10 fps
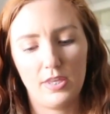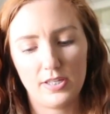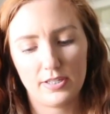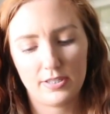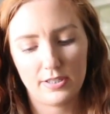
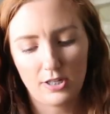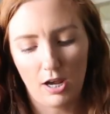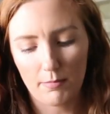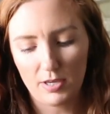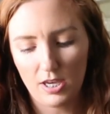This
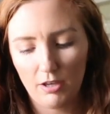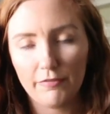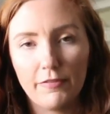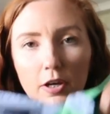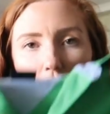Tommy
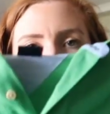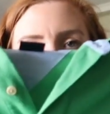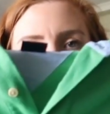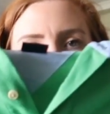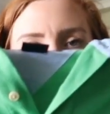
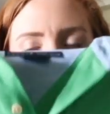Hilfiger green